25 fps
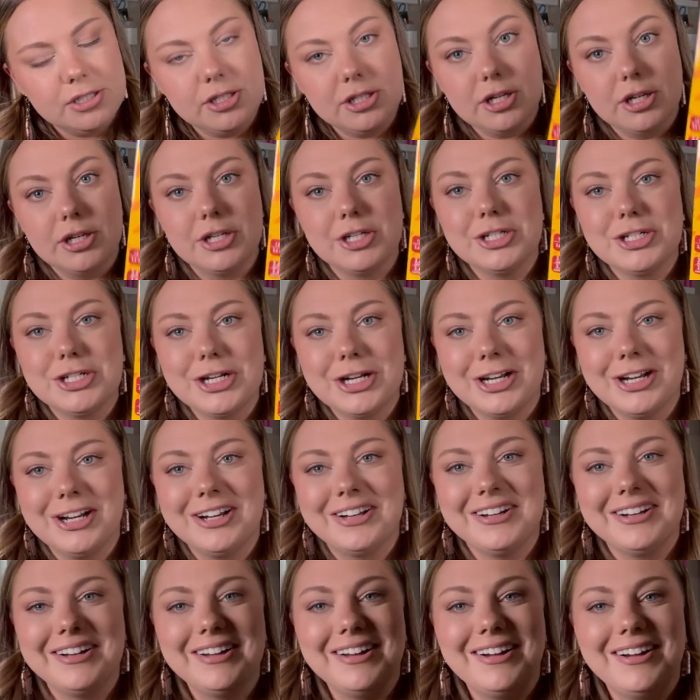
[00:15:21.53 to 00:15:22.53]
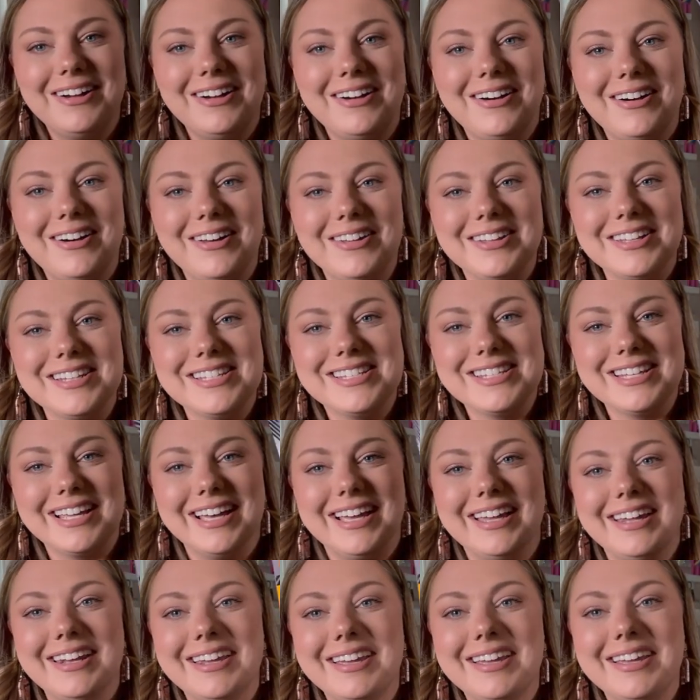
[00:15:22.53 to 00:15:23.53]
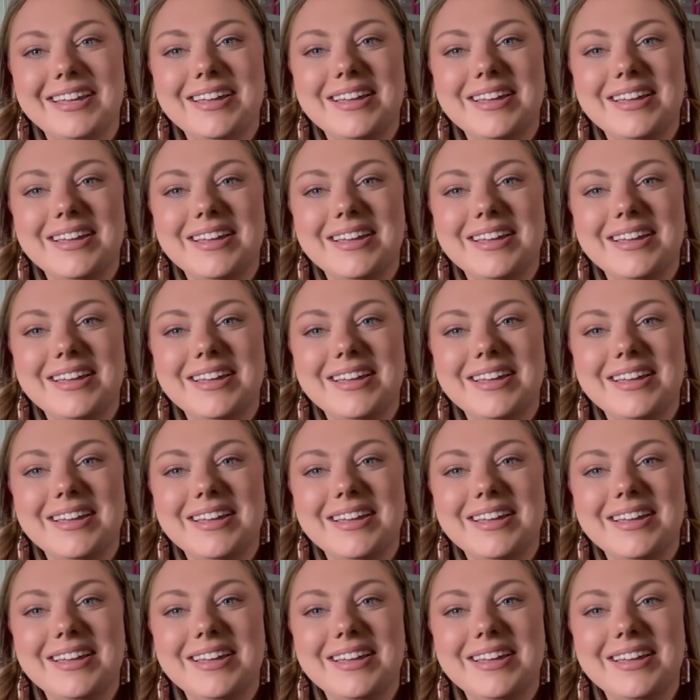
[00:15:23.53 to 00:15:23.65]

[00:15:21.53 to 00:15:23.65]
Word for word: charger on the side.